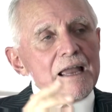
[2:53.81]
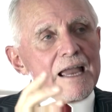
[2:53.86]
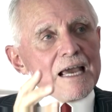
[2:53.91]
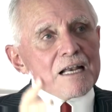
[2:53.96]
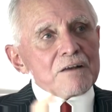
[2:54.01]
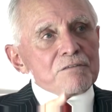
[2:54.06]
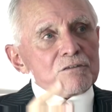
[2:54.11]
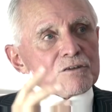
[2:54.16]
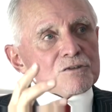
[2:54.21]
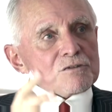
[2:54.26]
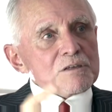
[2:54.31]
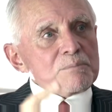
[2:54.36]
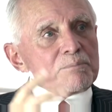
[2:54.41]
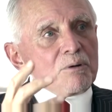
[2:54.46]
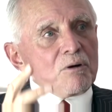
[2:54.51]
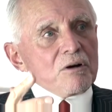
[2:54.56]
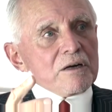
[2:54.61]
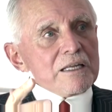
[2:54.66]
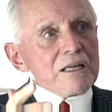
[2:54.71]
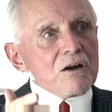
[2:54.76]
anniversary
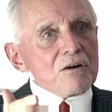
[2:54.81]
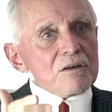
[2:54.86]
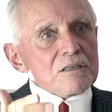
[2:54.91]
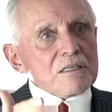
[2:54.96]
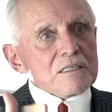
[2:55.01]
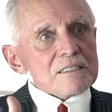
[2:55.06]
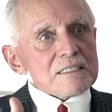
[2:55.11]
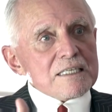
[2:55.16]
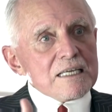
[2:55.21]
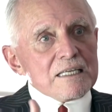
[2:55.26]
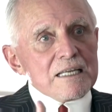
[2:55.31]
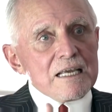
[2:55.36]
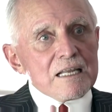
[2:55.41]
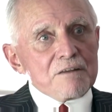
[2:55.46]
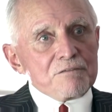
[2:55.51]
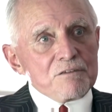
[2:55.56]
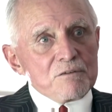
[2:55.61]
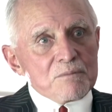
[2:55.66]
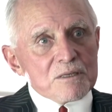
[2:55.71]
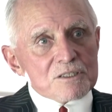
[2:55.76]
party on
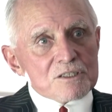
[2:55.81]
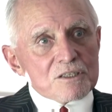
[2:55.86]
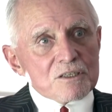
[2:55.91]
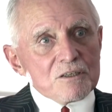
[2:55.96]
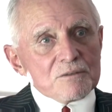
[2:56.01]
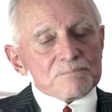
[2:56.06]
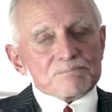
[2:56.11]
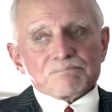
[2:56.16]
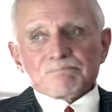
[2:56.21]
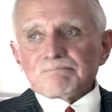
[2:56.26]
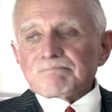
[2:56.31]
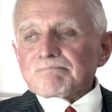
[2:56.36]
CNN a few months ago.